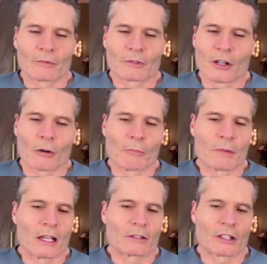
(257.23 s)
to
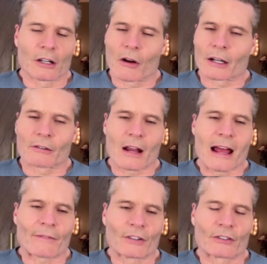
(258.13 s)
meet, get an
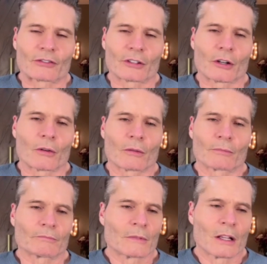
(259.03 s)
autograph.
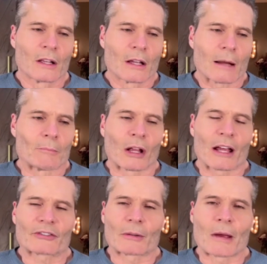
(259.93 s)
I'm
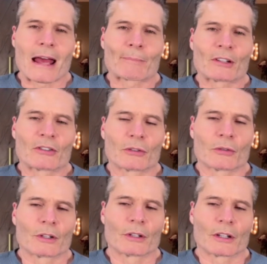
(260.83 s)
blessed. I'm happy
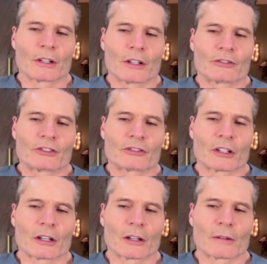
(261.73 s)
to, and
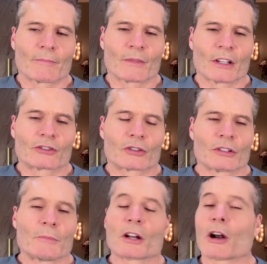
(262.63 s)
it's good to
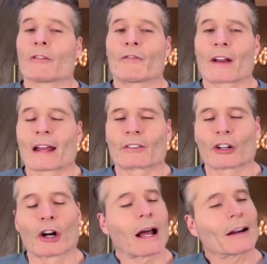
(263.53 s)
meet all the fans.
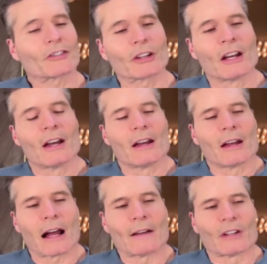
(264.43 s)
Honestly,
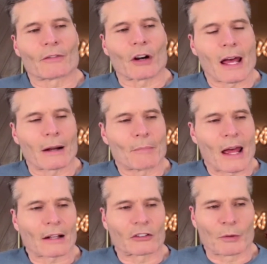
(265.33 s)
I've never had a
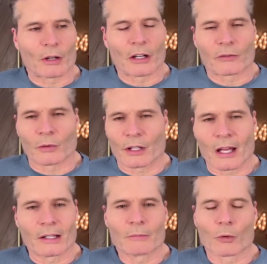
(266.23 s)
bad experience with
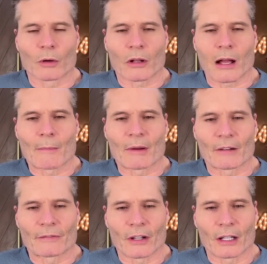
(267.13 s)
any Mortal Kombat
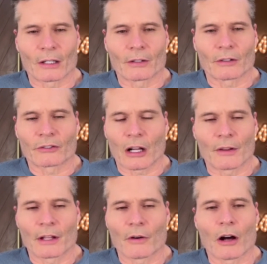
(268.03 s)
fan. I just
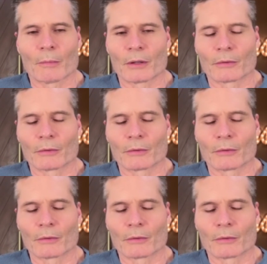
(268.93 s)
they've all been